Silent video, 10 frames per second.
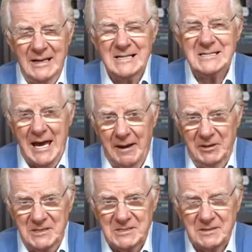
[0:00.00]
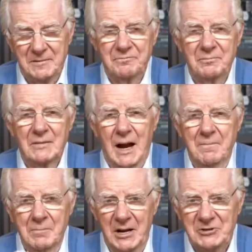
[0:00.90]
It's habits, a
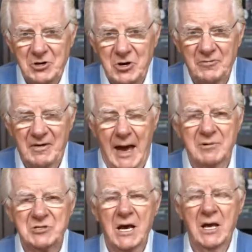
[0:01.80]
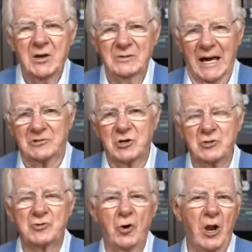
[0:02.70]
multitude of habits that
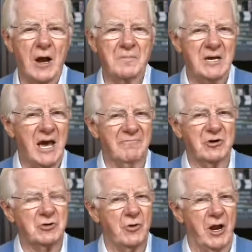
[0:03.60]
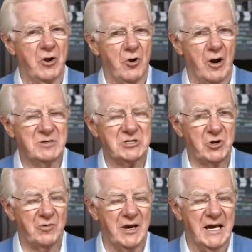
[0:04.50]
control our behavior to an enormous
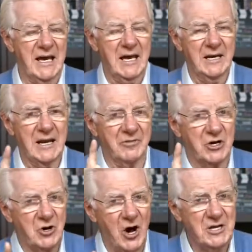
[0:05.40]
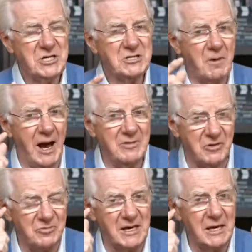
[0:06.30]
degree. Now, the conscious mind, the
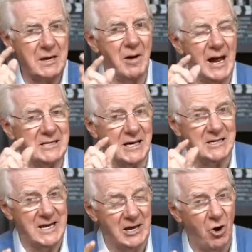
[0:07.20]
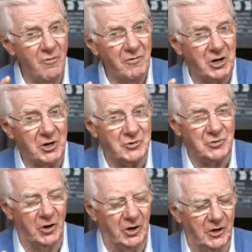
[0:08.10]
thinking mind, can take over
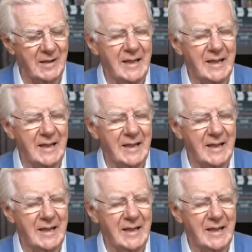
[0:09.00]
control.